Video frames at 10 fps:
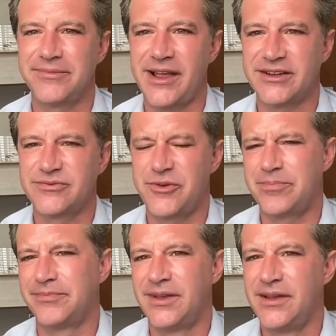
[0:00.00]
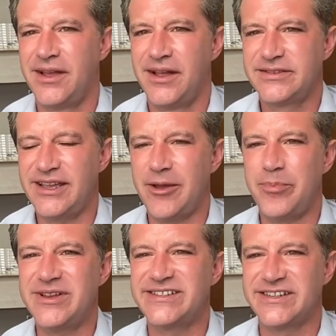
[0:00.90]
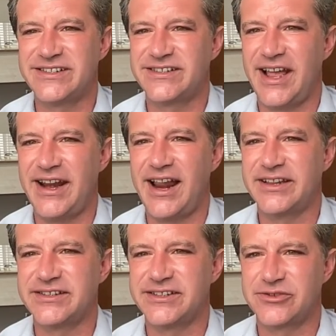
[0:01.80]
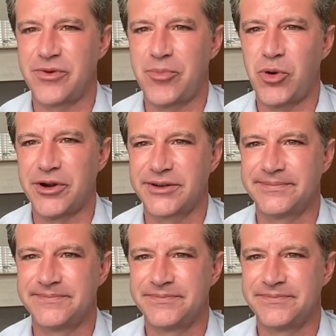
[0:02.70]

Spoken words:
Yeah, it's like a business analysis report.